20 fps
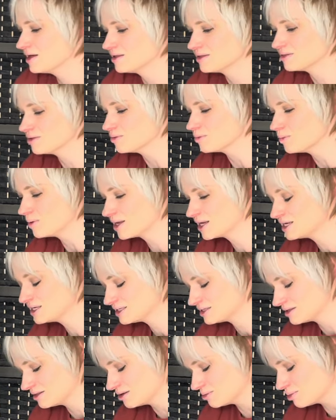the weight
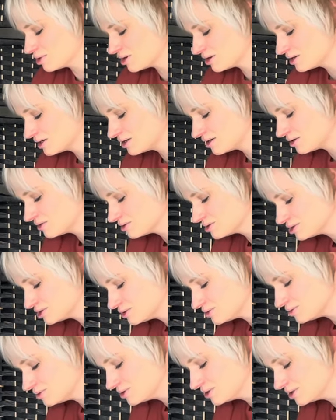and the burden on the
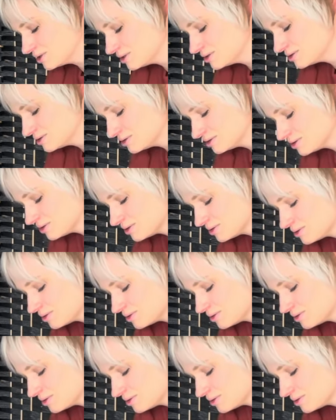shoulders.